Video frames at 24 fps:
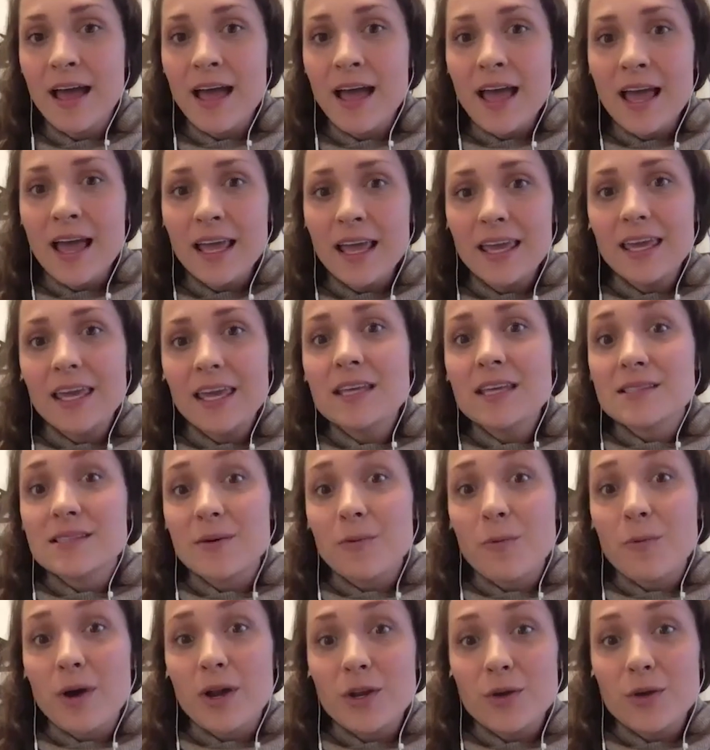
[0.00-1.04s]
He is the
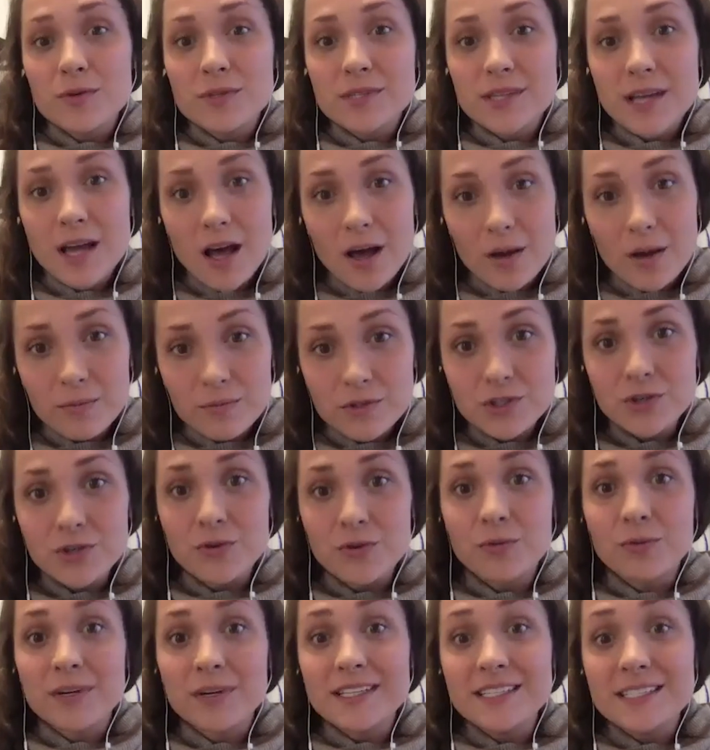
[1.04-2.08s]
one who's come to
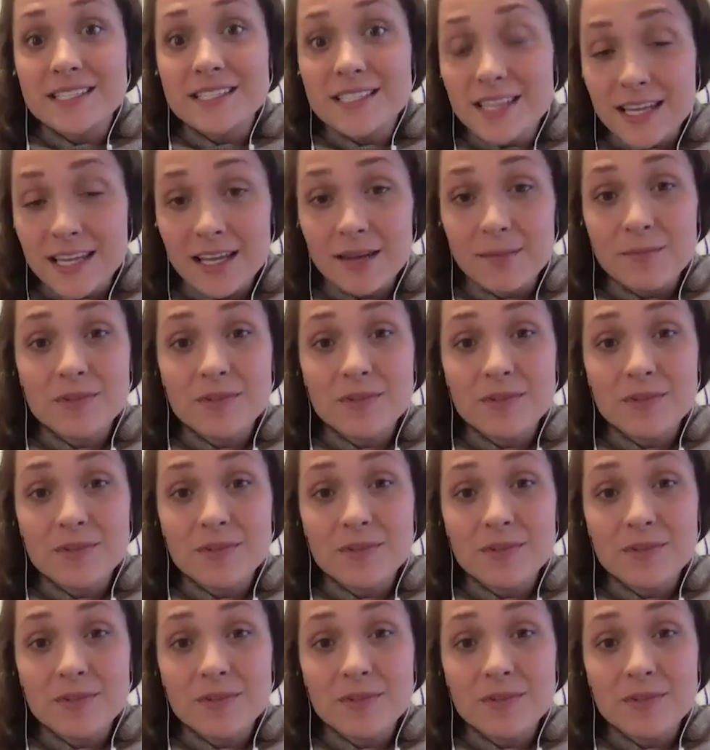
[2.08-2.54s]
redeem,